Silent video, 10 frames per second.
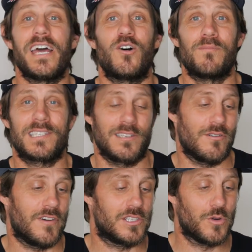help
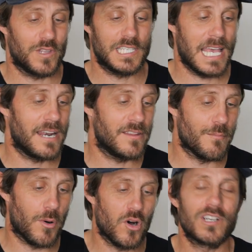myself. I took this out of the
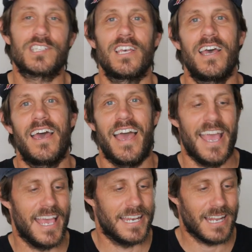box
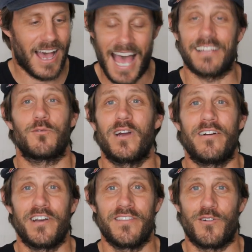and I had to
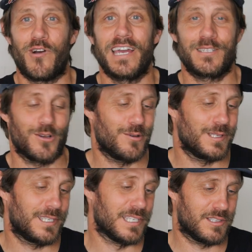wear it in the race. I
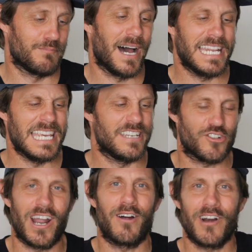was this muddy
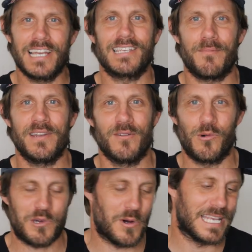trail race up in
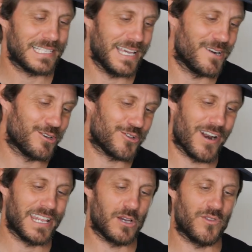North Queensland I was
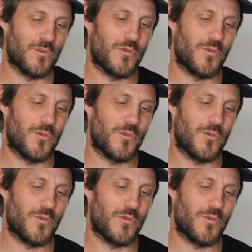running on the